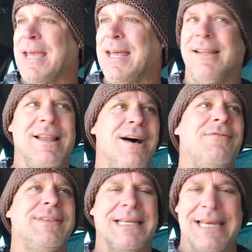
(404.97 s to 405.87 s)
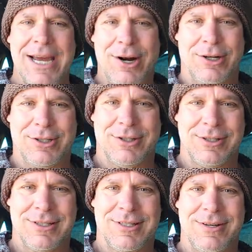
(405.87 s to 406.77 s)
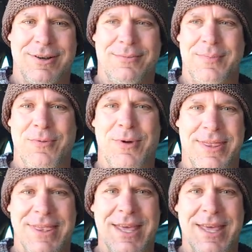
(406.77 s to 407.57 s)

in love with the characters, with